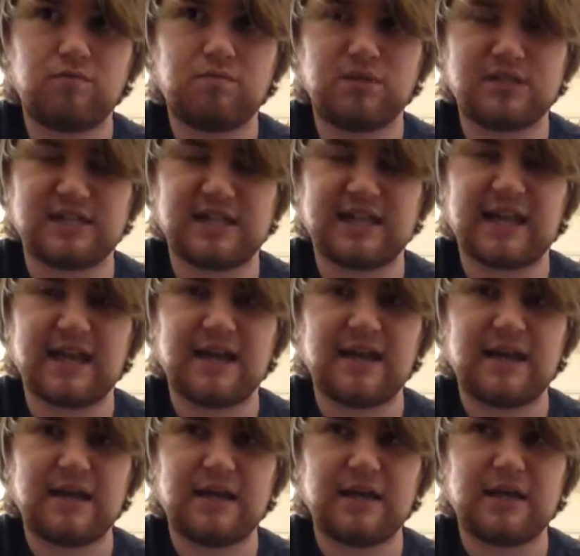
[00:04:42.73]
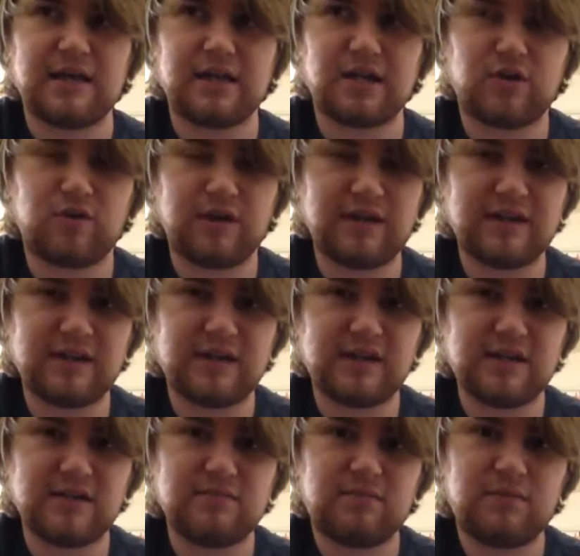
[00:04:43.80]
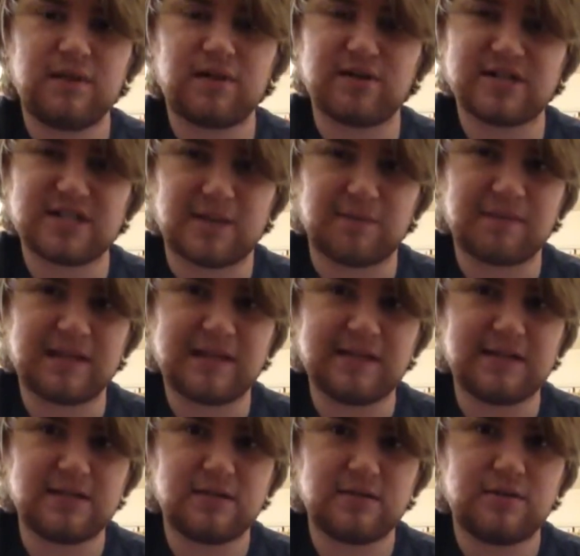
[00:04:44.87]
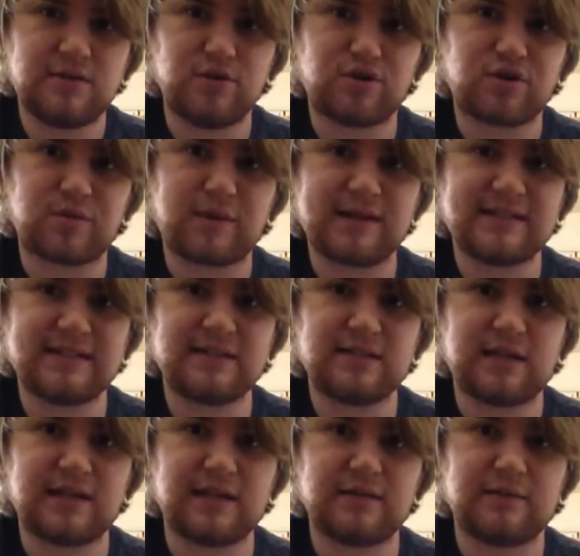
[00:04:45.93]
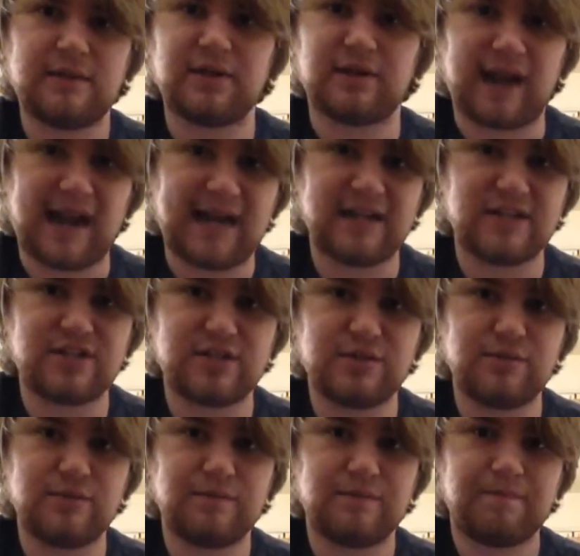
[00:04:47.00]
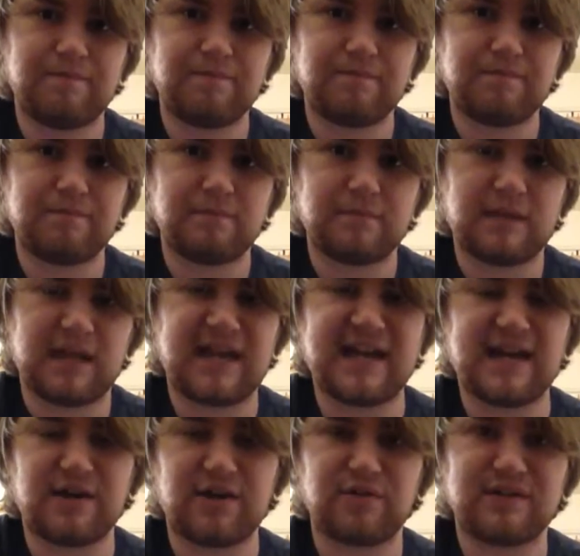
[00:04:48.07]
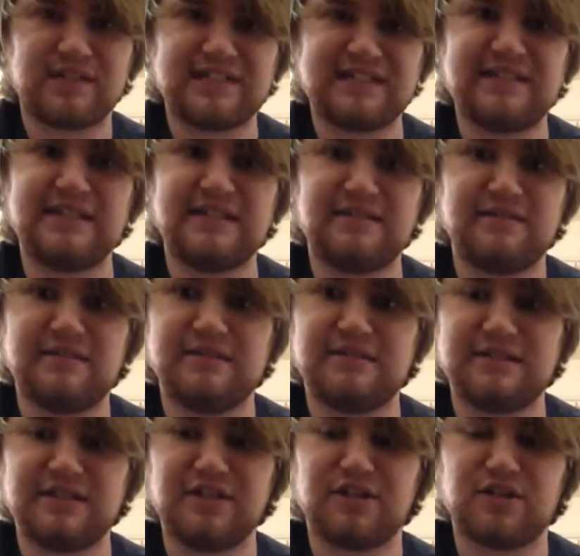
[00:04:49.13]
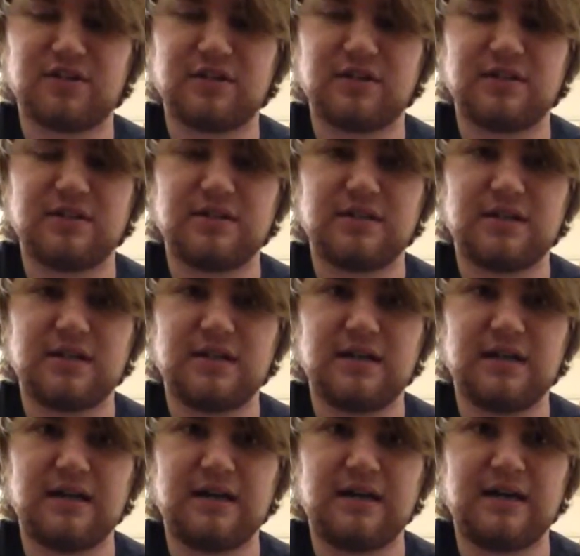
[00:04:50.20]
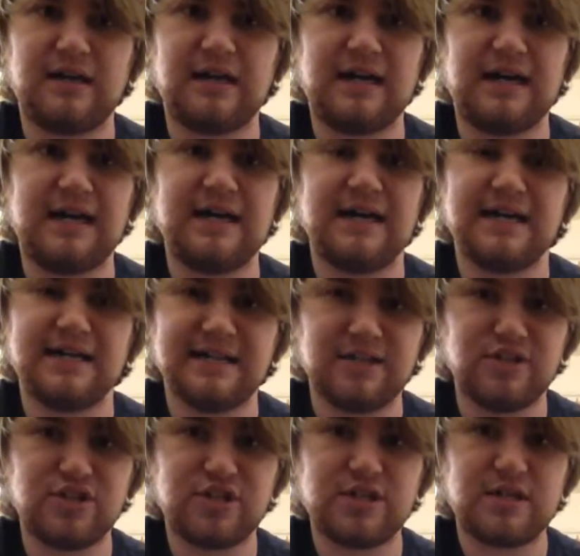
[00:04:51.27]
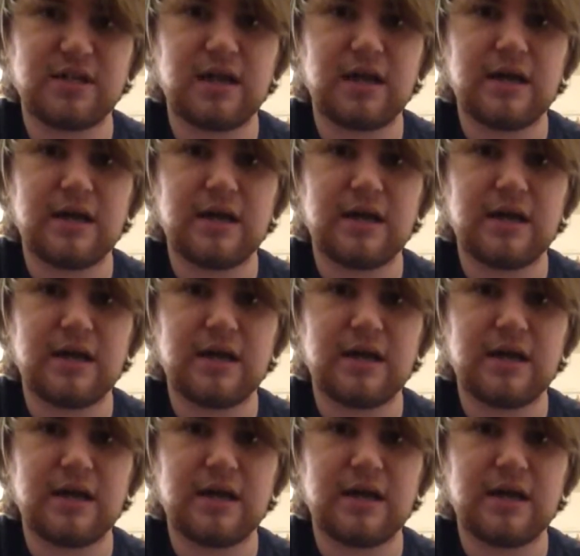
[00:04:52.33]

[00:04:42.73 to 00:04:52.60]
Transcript: was like, you know what? There are some things you corrected, like your attitude, and now you're a ninja.